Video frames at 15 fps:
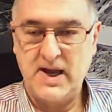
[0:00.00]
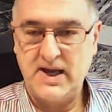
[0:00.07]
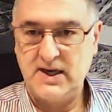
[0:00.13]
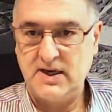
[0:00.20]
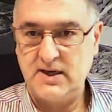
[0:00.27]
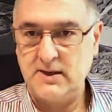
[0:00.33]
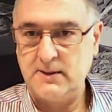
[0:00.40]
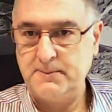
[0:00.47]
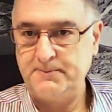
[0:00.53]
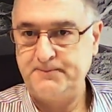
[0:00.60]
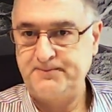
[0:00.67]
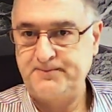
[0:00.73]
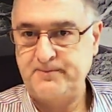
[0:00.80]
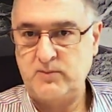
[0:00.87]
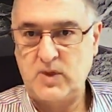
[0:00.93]
main
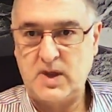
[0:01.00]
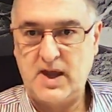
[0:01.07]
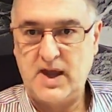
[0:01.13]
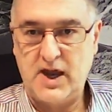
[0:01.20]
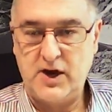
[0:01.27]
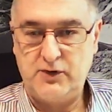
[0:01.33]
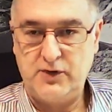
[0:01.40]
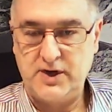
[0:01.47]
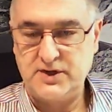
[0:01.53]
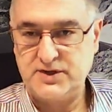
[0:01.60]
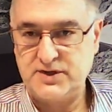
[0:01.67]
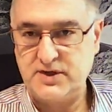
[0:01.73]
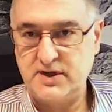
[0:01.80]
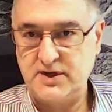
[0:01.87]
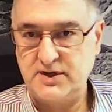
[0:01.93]

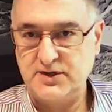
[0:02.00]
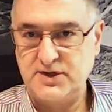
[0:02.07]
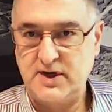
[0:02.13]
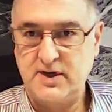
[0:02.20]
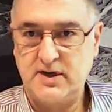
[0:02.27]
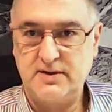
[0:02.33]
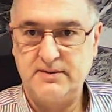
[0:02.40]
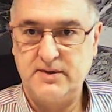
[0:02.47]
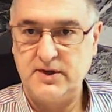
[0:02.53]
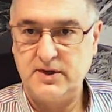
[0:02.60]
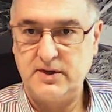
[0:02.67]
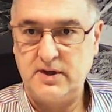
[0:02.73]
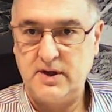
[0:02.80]
areas to consider.